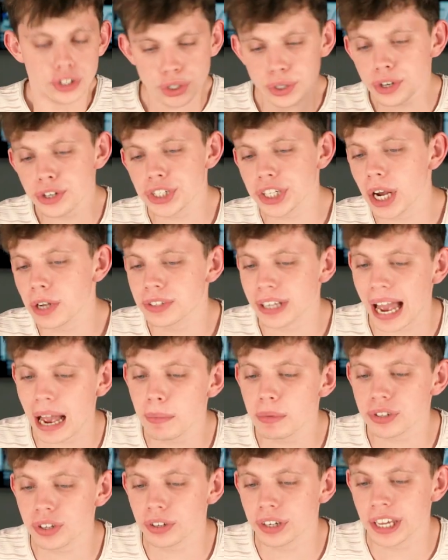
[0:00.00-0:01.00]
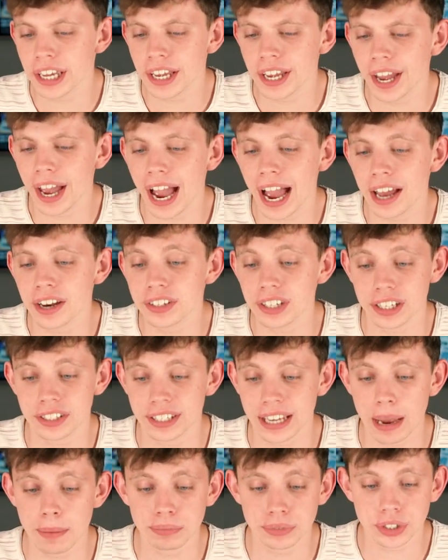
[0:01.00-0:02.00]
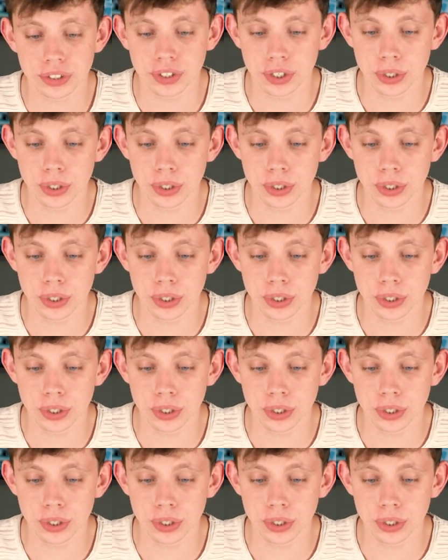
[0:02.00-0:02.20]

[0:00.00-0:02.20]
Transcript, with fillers: As soon as you go to Amazon here and attempt